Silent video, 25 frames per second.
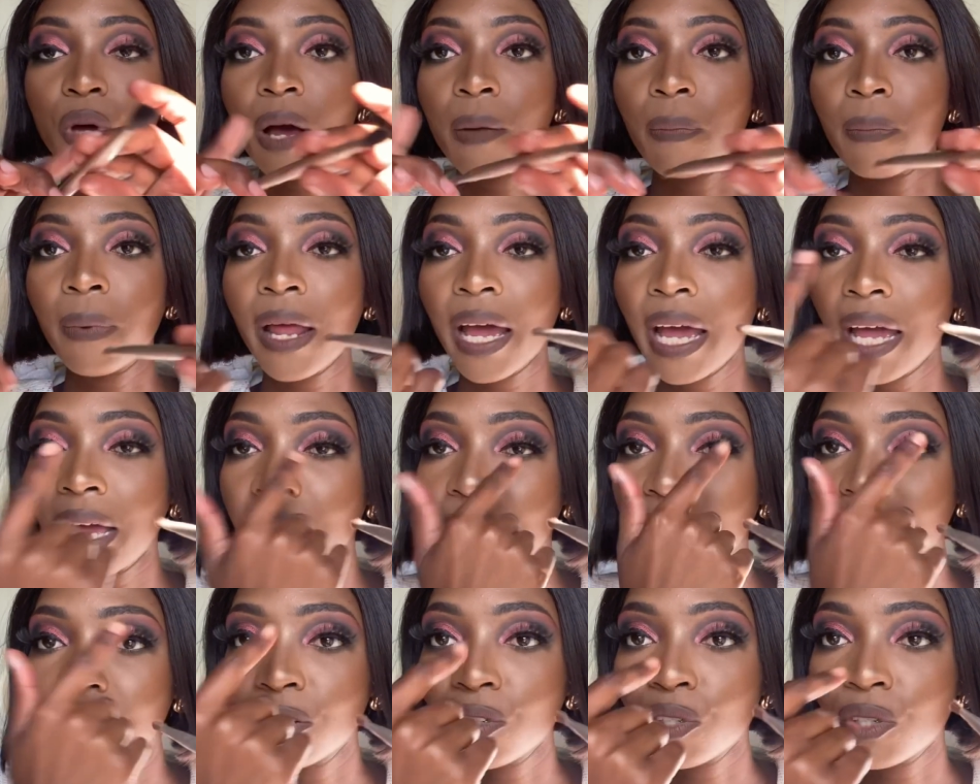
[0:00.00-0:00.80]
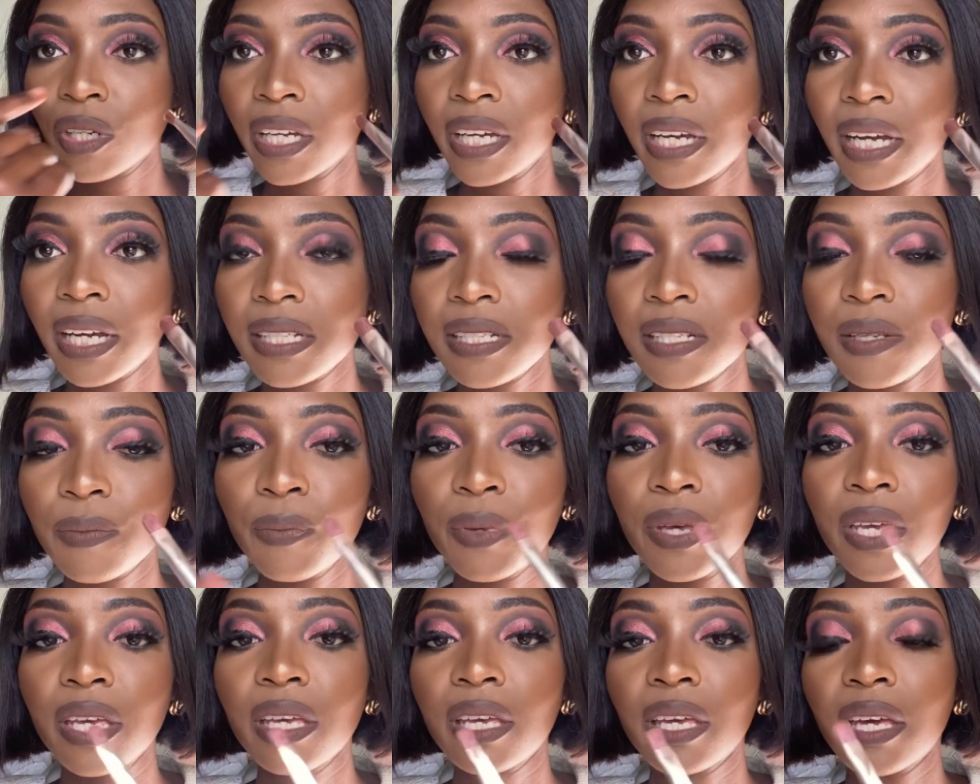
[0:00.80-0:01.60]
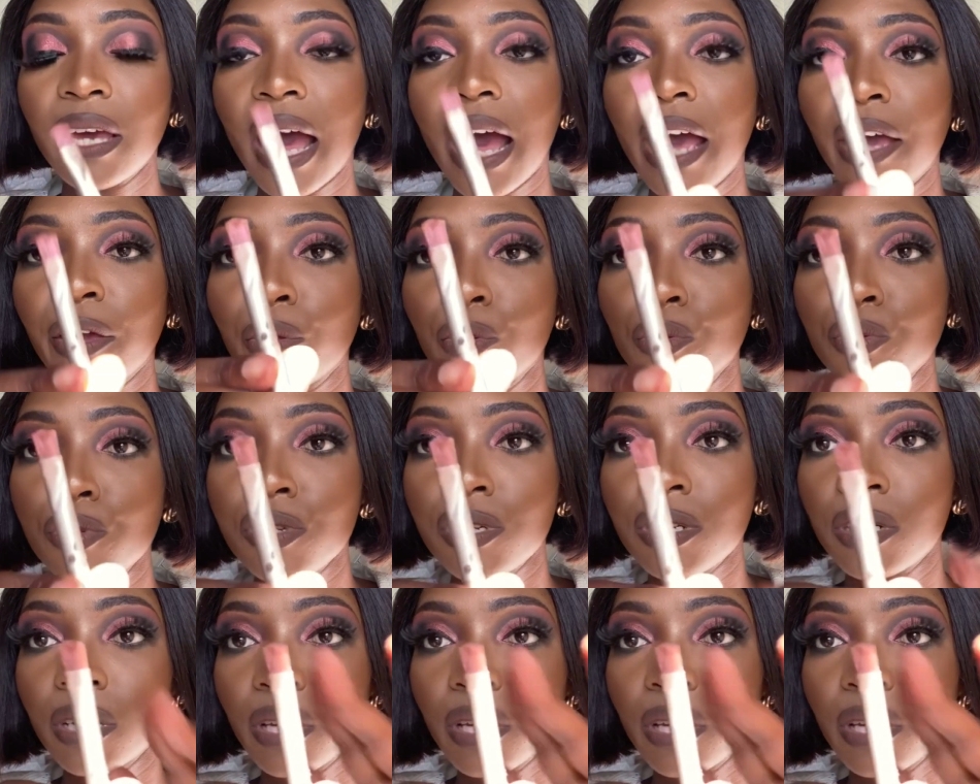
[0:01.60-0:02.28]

apply lentoling at pinky, I used